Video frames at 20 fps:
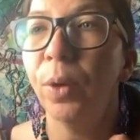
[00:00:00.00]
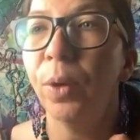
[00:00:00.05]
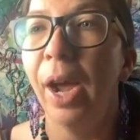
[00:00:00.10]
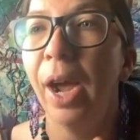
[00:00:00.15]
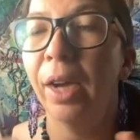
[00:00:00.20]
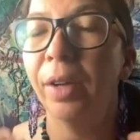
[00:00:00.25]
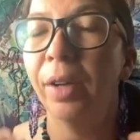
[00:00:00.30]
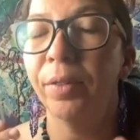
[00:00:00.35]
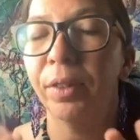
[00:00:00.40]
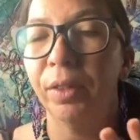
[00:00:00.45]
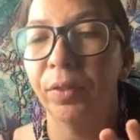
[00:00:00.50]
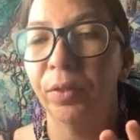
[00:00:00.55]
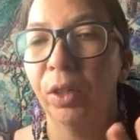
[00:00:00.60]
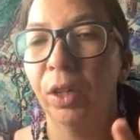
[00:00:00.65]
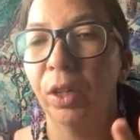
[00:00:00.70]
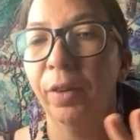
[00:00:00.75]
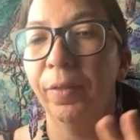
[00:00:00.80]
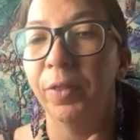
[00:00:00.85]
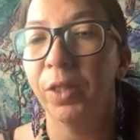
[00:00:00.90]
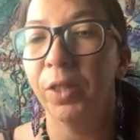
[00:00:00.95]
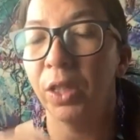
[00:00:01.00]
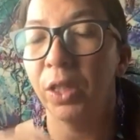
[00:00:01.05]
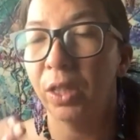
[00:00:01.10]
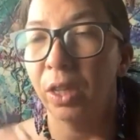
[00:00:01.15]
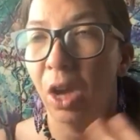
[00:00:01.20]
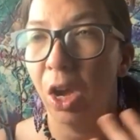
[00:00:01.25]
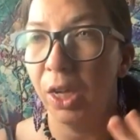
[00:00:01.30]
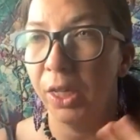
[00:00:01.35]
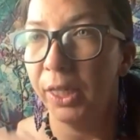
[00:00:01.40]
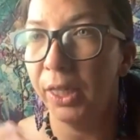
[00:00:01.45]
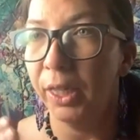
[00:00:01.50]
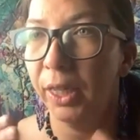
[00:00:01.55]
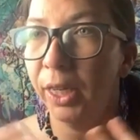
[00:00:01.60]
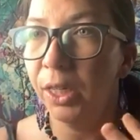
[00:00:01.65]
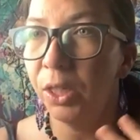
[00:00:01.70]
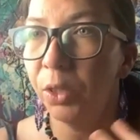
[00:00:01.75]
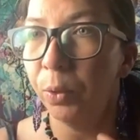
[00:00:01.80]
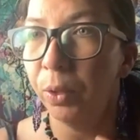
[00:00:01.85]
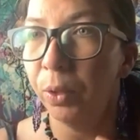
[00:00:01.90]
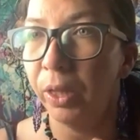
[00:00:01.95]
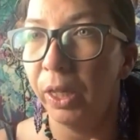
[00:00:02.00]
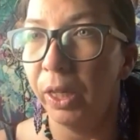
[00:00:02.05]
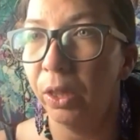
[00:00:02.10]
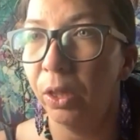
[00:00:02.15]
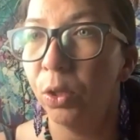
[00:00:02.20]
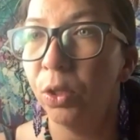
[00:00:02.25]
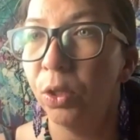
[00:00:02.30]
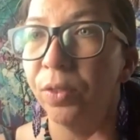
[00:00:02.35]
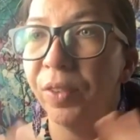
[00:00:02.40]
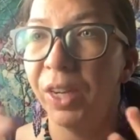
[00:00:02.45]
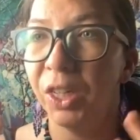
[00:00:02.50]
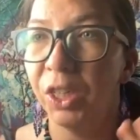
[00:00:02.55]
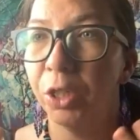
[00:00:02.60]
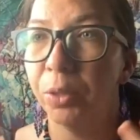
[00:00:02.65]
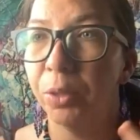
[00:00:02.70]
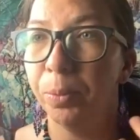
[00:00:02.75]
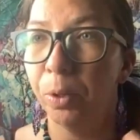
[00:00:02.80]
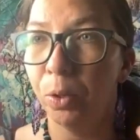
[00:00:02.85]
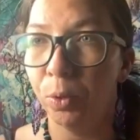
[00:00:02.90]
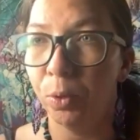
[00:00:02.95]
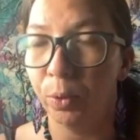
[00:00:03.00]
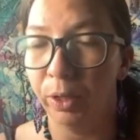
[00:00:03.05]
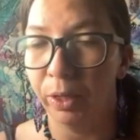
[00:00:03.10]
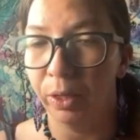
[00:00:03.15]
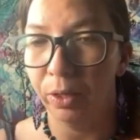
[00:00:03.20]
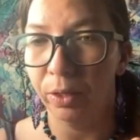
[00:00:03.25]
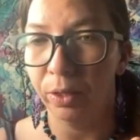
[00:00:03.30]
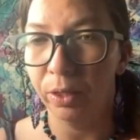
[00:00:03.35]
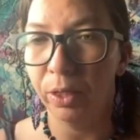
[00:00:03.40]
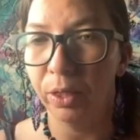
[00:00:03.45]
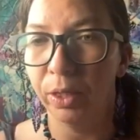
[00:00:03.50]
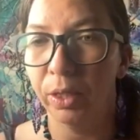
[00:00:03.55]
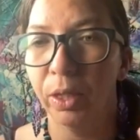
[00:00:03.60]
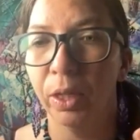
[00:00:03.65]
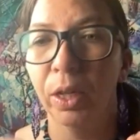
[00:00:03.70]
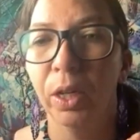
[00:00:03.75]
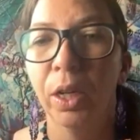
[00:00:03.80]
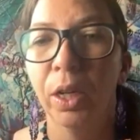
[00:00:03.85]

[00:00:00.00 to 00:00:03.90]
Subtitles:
have different viscosities within those vegetable oils.